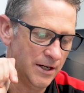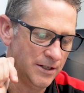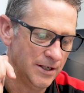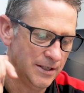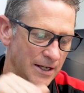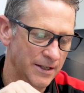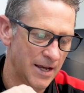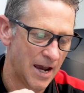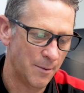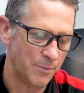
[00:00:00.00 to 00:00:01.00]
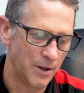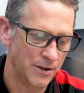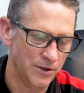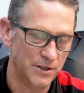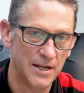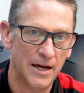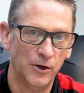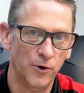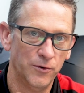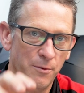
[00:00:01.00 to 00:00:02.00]
You need to get the app and then you can
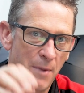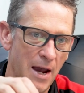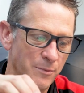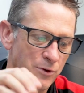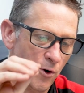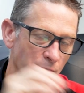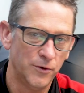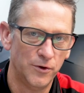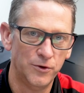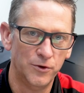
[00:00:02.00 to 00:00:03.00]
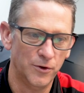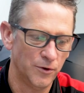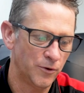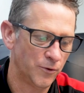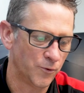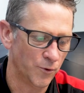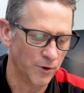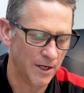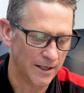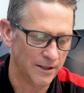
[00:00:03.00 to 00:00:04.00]
download the maps onto the unit through
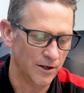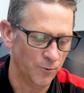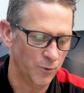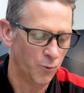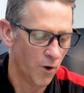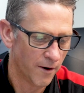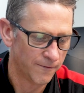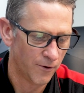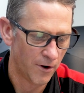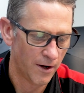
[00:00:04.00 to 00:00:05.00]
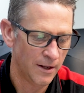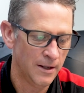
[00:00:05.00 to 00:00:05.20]
connecting it with Wi-Fi.